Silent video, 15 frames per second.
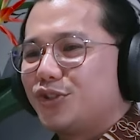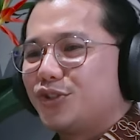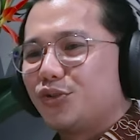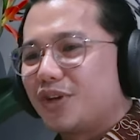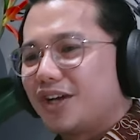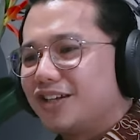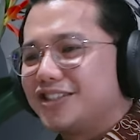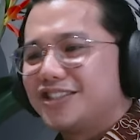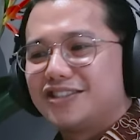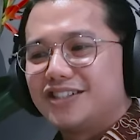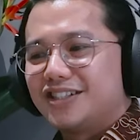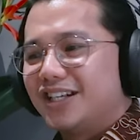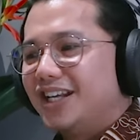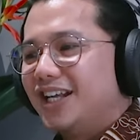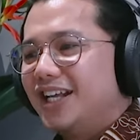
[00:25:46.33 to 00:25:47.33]
So
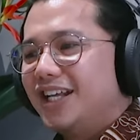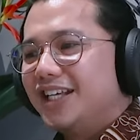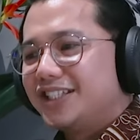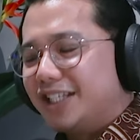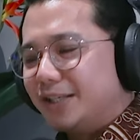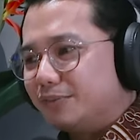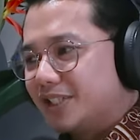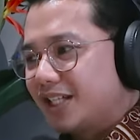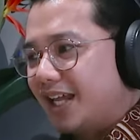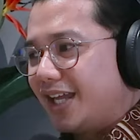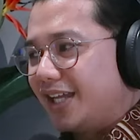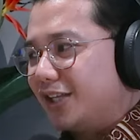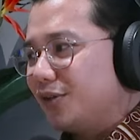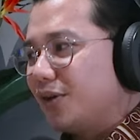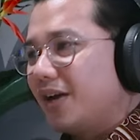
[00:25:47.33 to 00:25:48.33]
culture seems
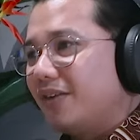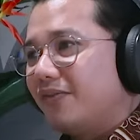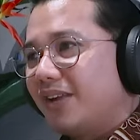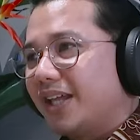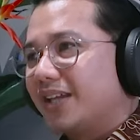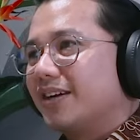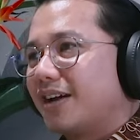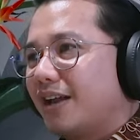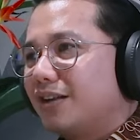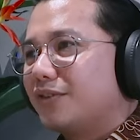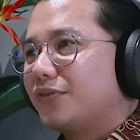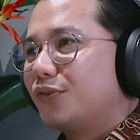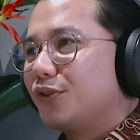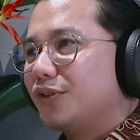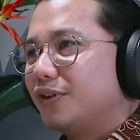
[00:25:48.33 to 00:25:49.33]
like you have like a
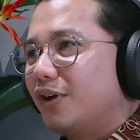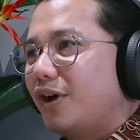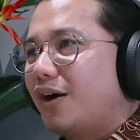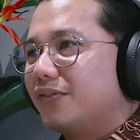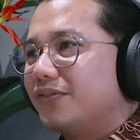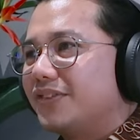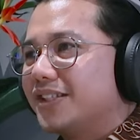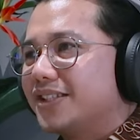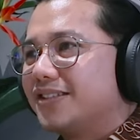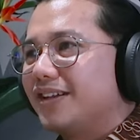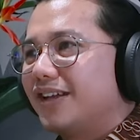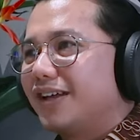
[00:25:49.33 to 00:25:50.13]
colorful office,